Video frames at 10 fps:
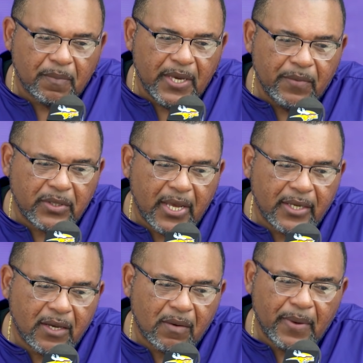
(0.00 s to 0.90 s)
to meet with
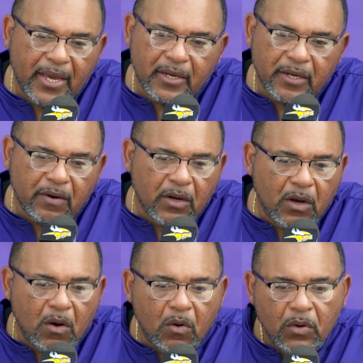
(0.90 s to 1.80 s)
that young man a year
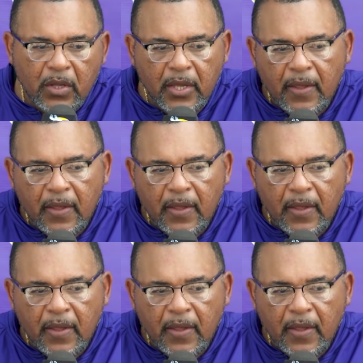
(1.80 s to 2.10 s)
ago,